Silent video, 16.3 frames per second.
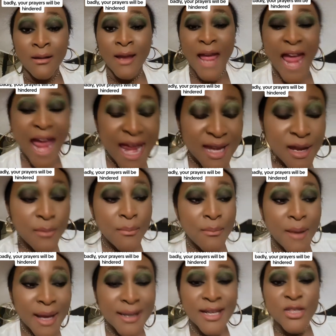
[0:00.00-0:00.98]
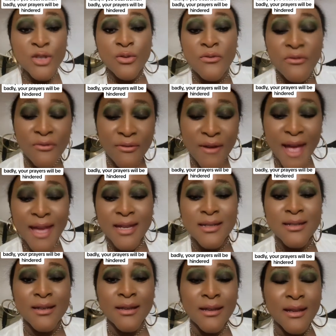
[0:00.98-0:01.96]
Any man that you
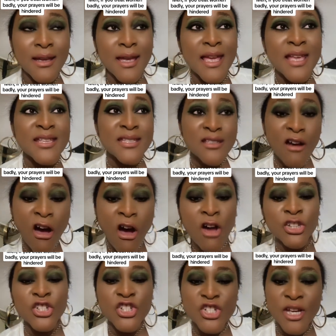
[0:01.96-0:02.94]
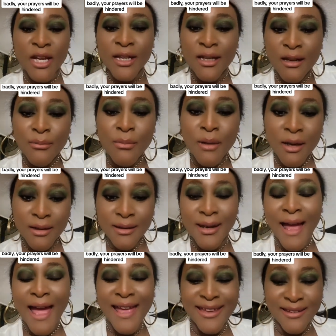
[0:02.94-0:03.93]
find is
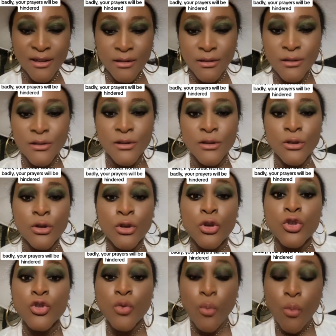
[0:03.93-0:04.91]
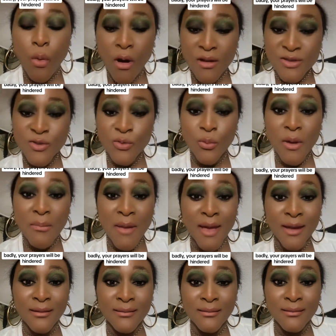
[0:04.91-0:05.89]
ungentlemanlike towards
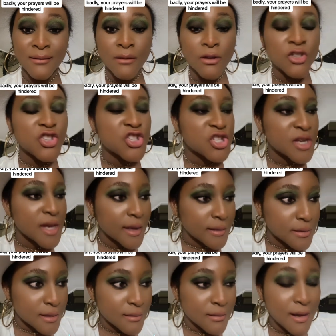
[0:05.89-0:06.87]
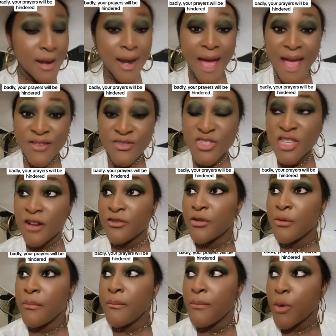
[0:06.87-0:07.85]
women, check their lives. They are
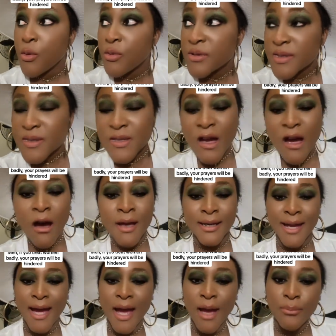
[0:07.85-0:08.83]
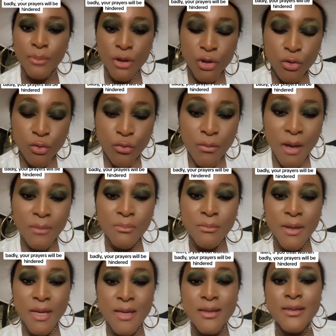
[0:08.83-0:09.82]
the most unhappy human
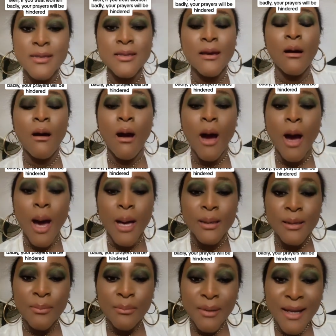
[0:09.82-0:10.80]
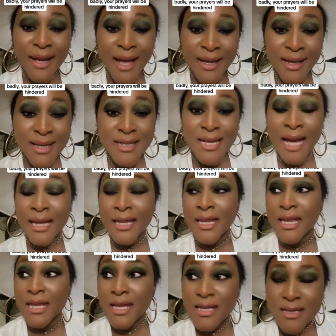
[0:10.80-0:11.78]
beings on the planet, and
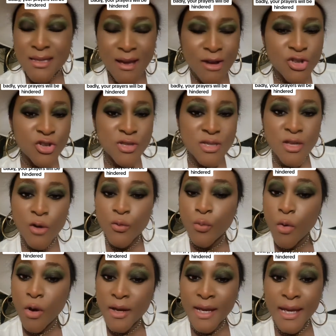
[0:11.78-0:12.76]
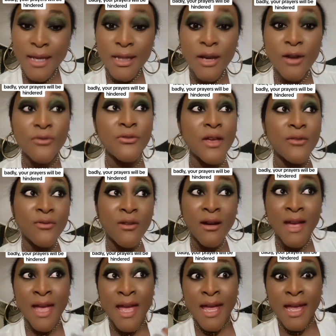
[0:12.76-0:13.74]
things are just not working in their favor.
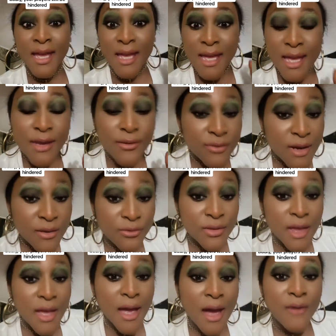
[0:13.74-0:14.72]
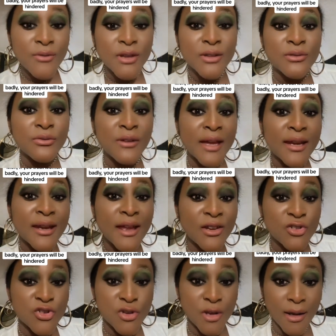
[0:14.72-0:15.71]
Even if they have it
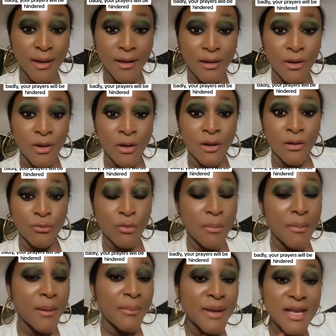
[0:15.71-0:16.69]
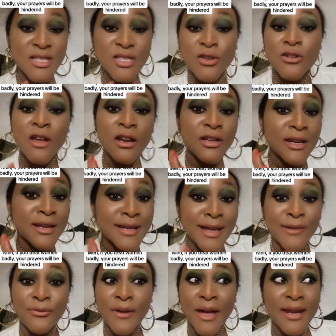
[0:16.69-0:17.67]
financially, remember, that's it. Not
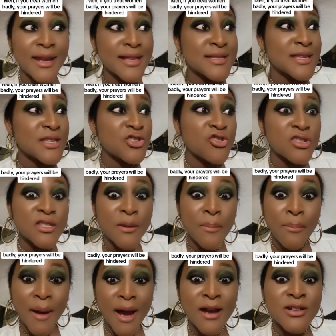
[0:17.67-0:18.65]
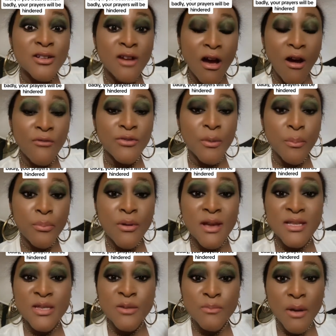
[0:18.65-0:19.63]
finance is just a part of the
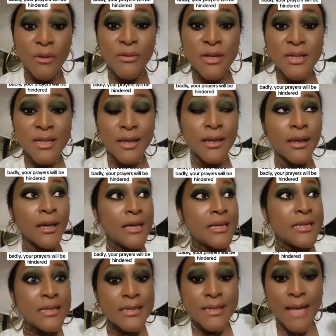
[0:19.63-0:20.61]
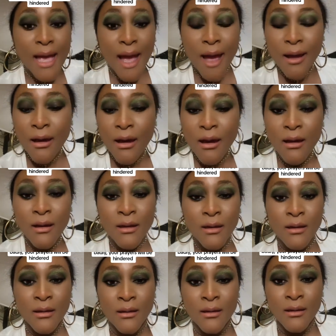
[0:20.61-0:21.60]
prosperity saga,
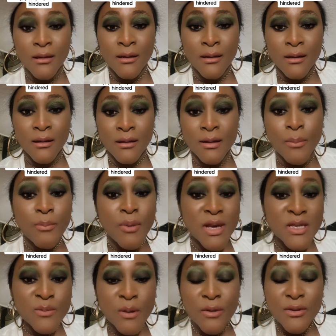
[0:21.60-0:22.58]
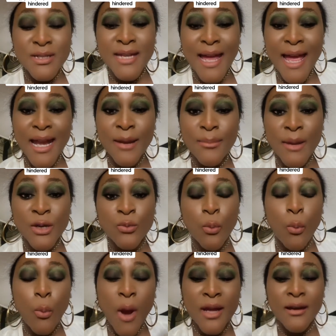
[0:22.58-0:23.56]
the prosperity
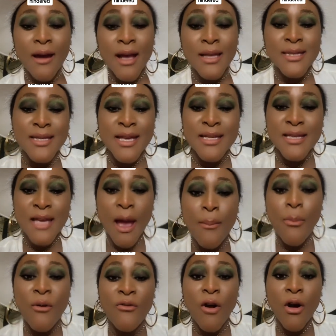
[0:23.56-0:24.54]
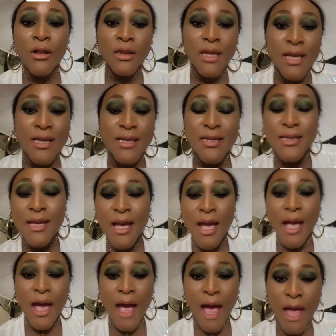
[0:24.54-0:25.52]
element. When God says, above all things,
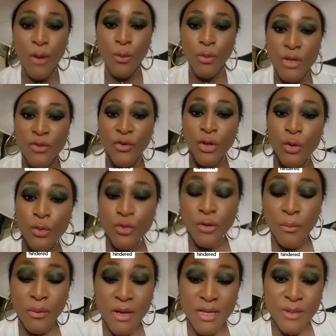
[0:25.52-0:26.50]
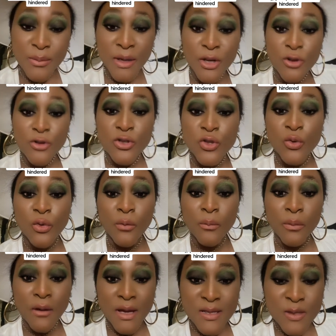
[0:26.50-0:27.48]
I wish for you to prosper and your soul
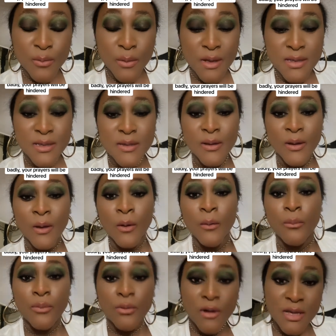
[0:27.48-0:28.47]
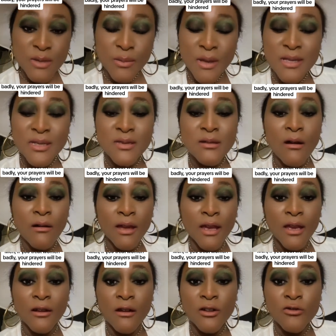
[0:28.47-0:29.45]
prospers. Prosper is
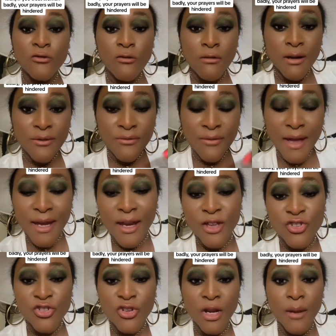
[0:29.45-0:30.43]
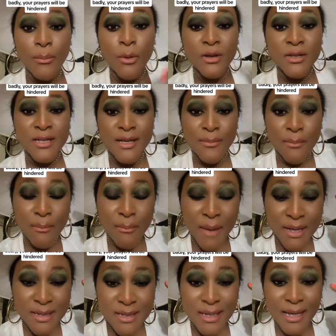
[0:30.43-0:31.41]
talking not only financially, but
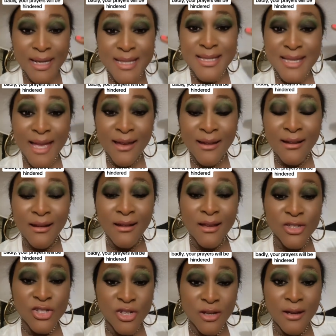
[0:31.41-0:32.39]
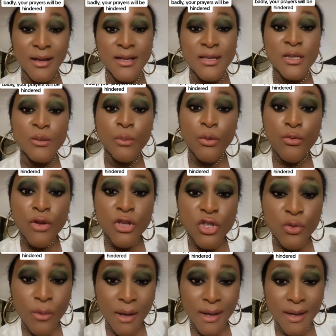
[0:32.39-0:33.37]
mentally, psychologically,
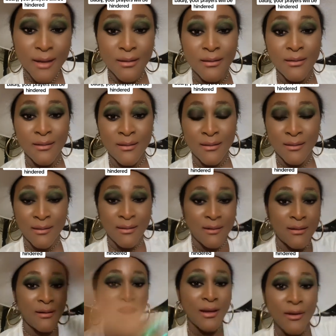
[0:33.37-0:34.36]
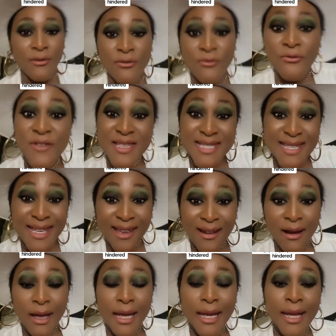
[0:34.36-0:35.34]
spiritually,
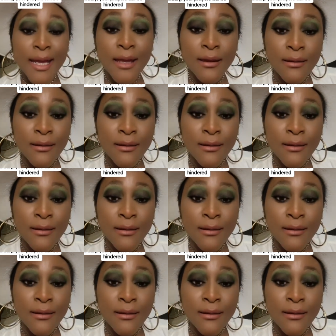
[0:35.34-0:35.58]
physically.